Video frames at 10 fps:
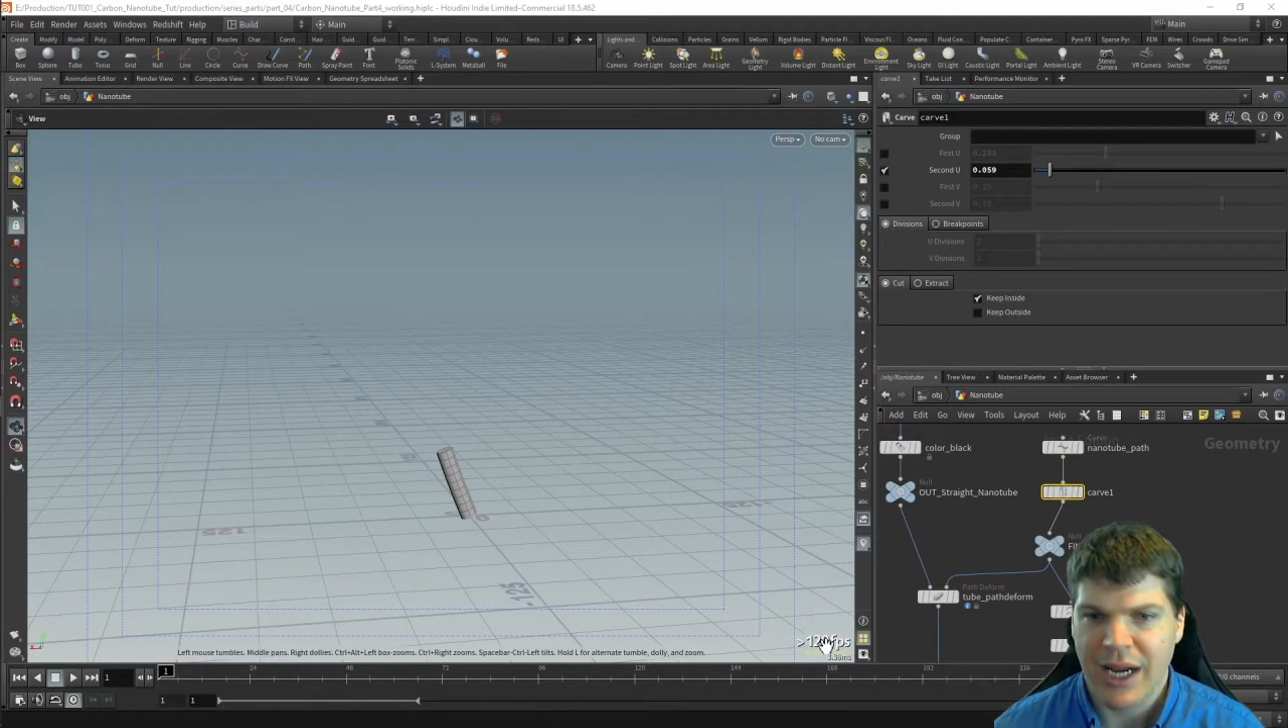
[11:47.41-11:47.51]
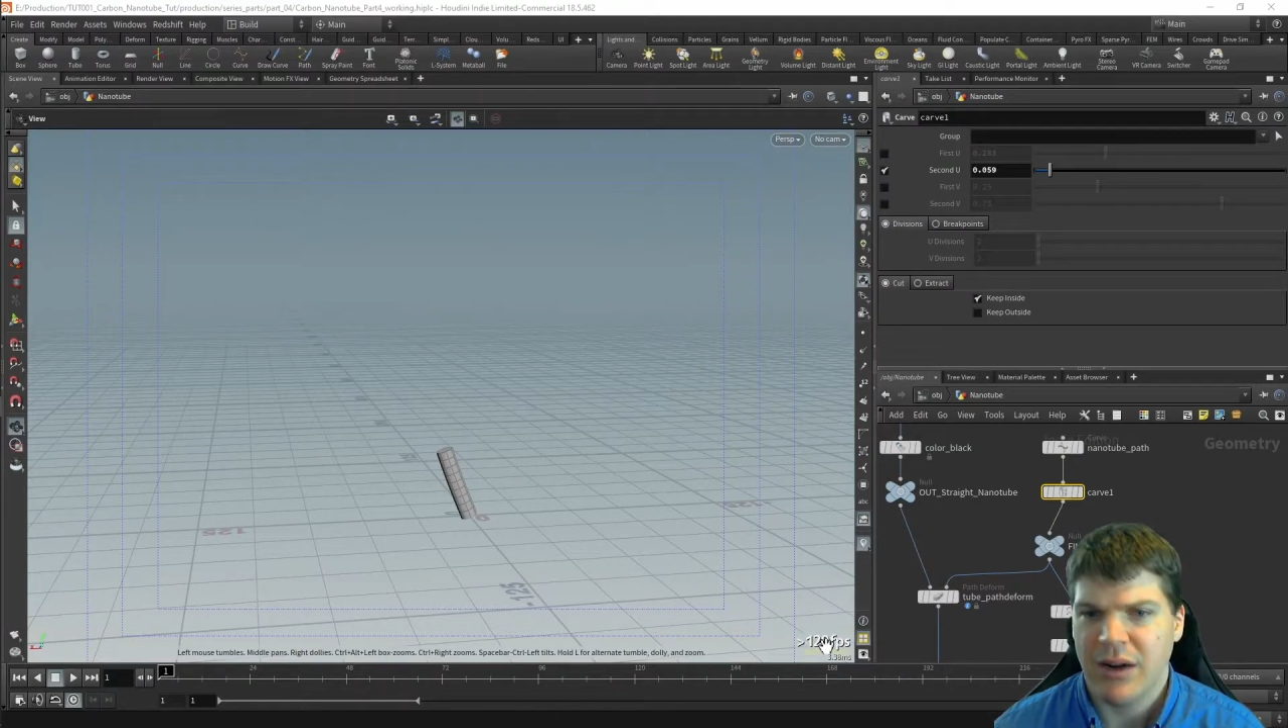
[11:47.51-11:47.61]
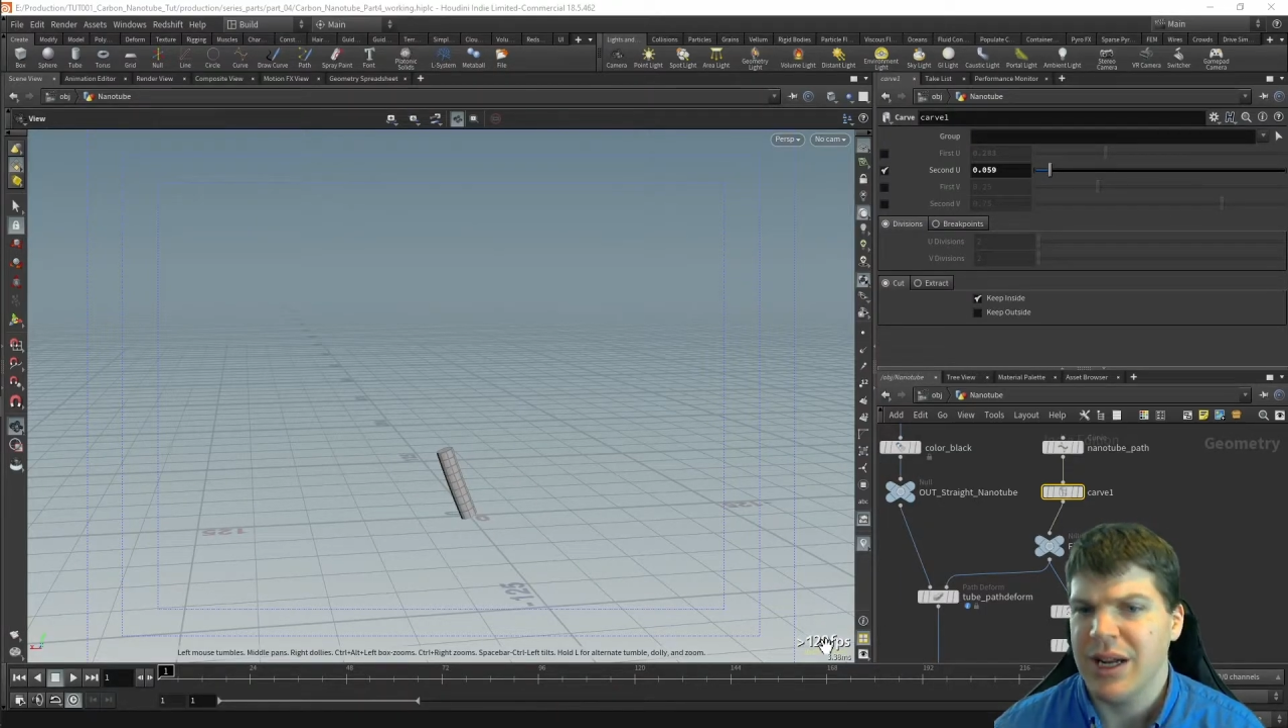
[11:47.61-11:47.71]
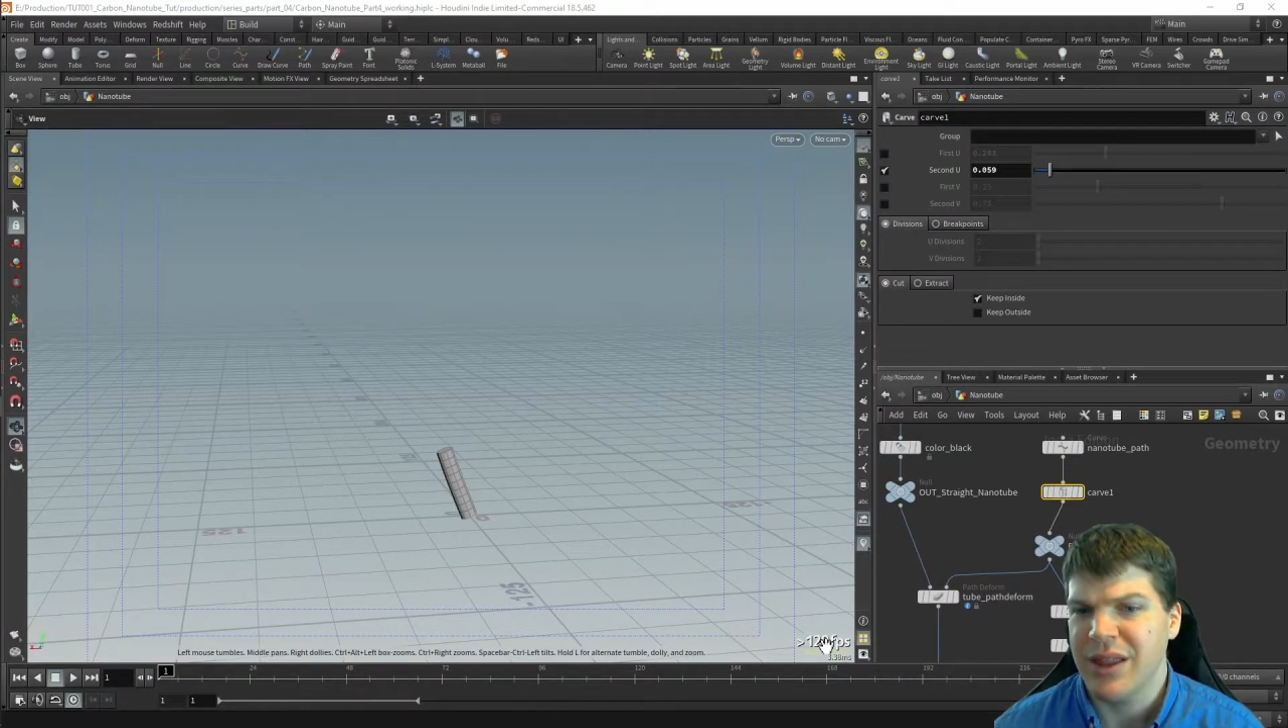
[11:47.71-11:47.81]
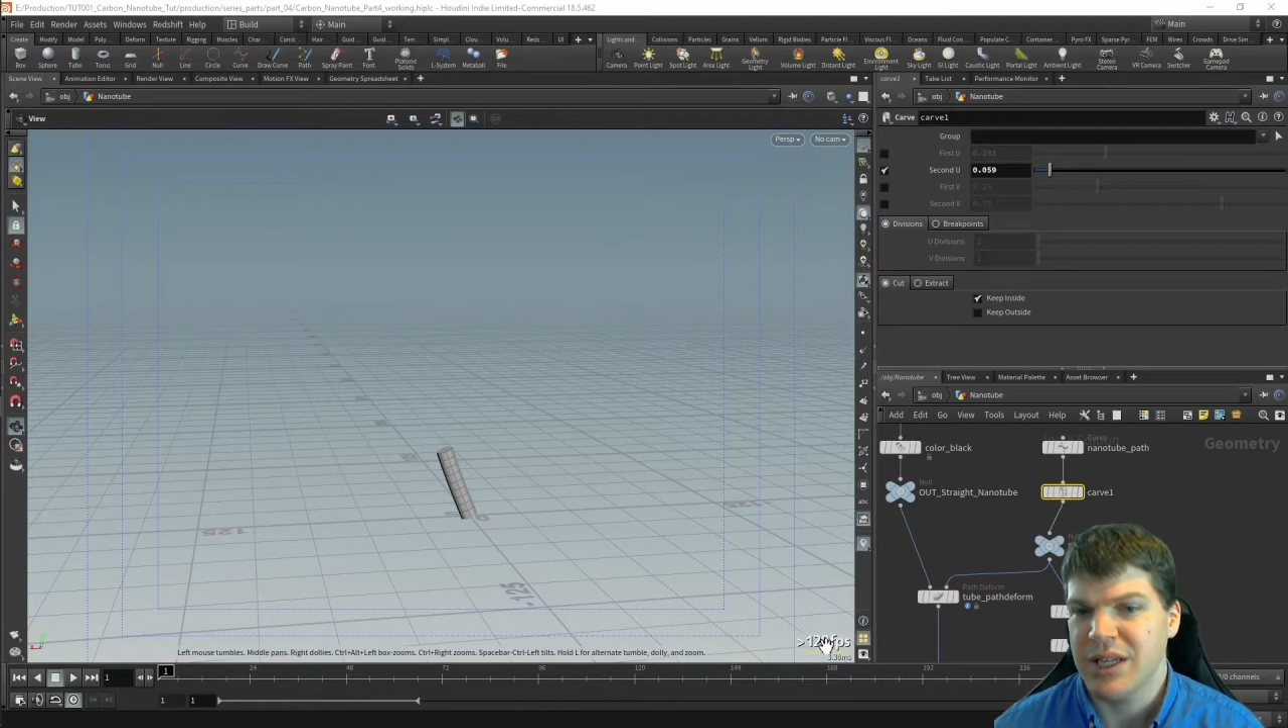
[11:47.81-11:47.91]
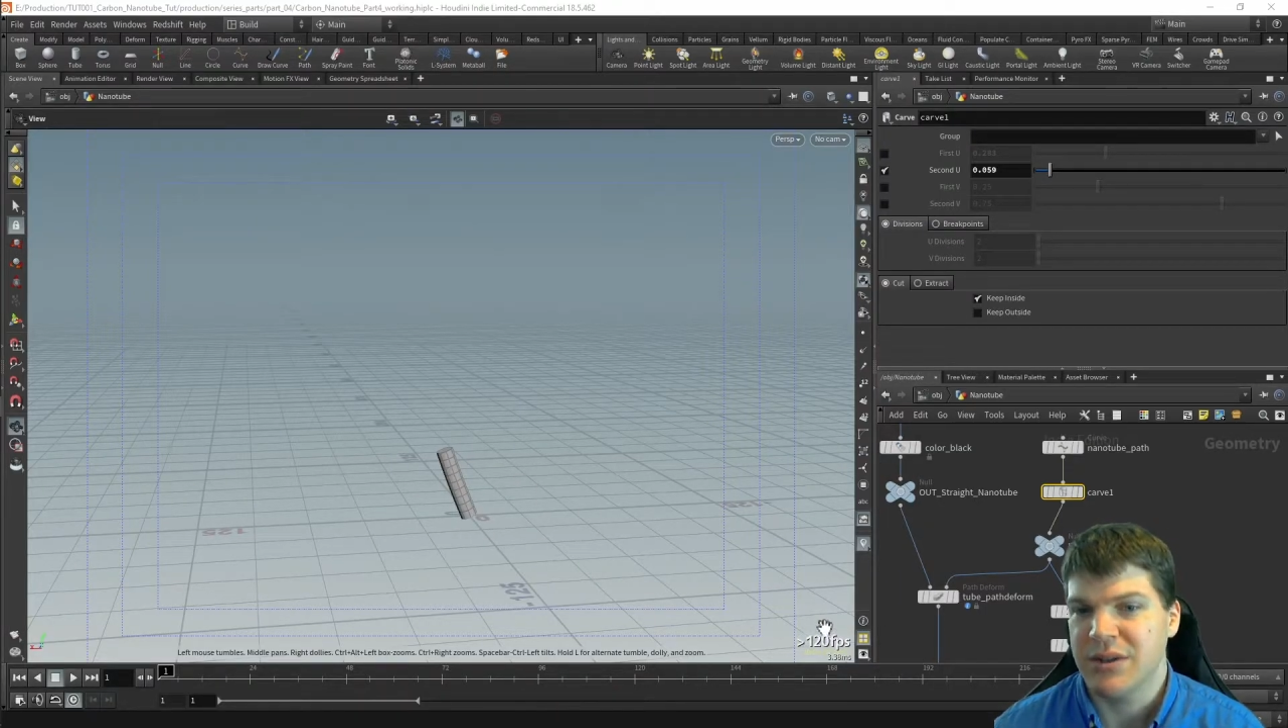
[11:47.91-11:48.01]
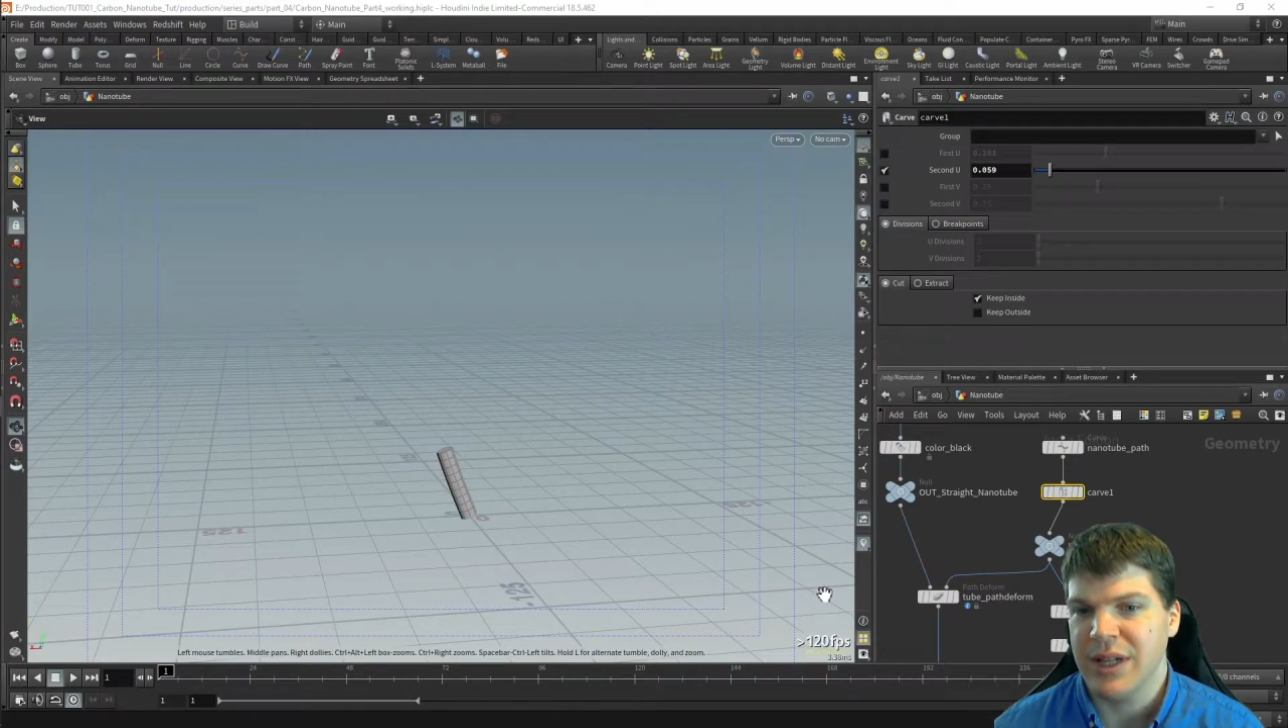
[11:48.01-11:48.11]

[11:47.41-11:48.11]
now nothing's